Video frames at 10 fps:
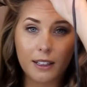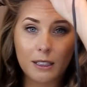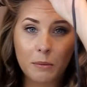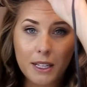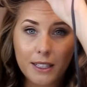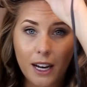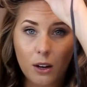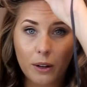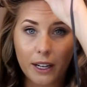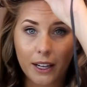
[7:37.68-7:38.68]
It's amazing
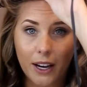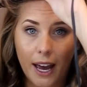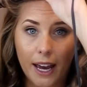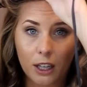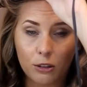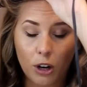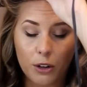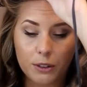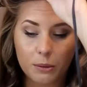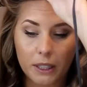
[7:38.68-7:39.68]
how quickly your hair
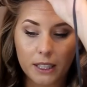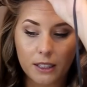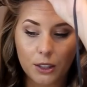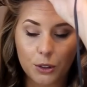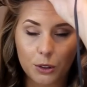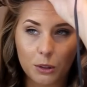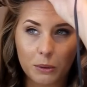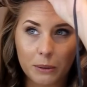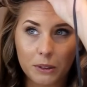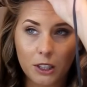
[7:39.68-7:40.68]
grows when it's this short.
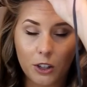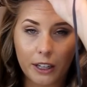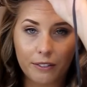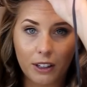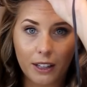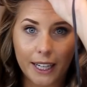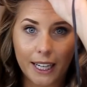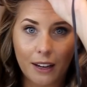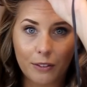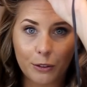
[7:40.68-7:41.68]
When it was long, it felt like
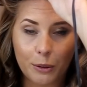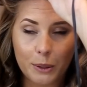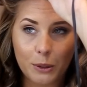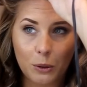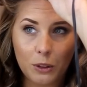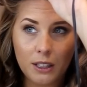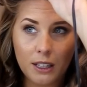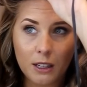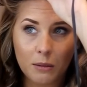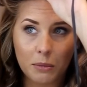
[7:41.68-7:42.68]
it never grew at all,
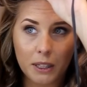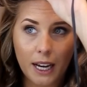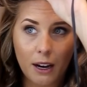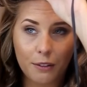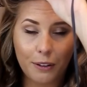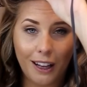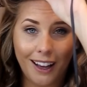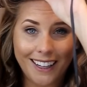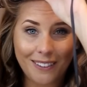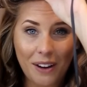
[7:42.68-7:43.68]
but now I feel
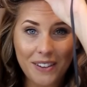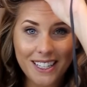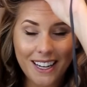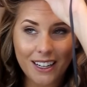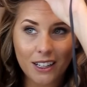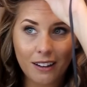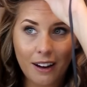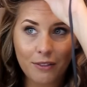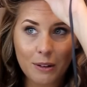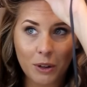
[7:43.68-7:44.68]
like I'm having to get it
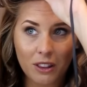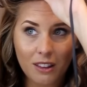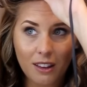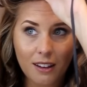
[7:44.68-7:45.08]
cut every month.